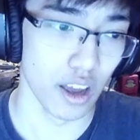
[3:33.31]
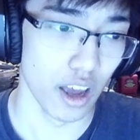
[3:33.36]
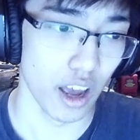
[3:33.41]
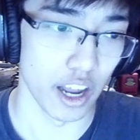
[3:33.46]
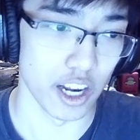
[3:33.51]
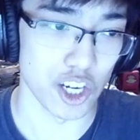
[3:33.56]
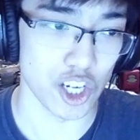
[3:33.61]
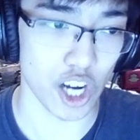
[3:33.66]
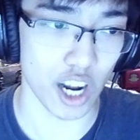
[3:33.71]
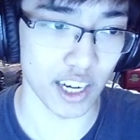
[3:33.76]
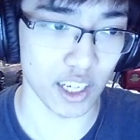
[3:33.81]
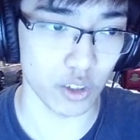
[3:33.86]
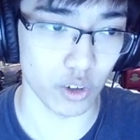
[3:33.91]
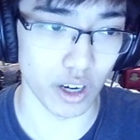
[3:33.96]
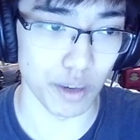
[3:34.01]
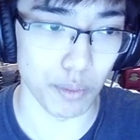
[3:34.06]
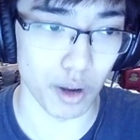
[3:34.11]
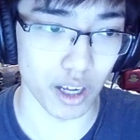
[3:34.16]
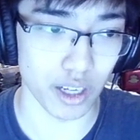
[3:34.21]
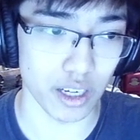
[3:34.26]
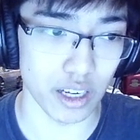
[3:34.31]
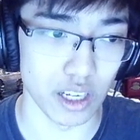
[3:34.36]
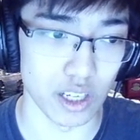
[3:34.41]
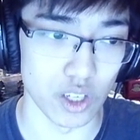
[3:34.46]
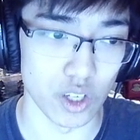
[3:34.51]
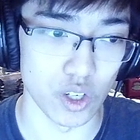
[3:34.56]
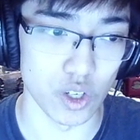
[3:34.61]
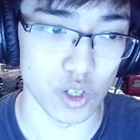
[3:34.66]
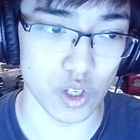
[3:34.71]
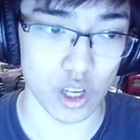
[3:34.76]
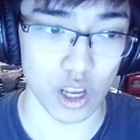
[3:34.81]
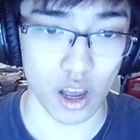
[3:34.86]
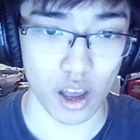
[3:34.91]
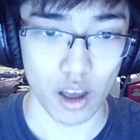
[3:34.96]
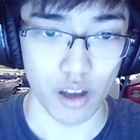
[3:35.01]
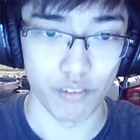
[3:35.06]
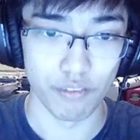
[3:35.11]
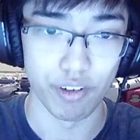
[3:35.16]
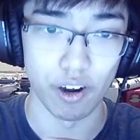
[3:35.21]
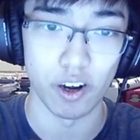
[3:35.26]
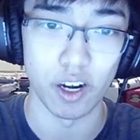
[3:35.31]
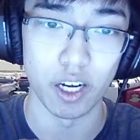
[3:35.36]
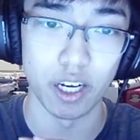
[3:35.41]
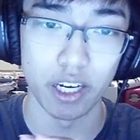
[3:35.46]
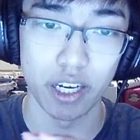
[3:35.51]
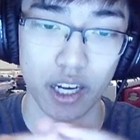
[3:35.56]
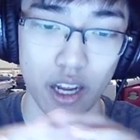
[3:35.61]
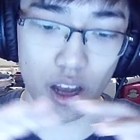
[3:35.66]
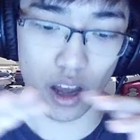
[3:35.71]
And Shine Greymon is very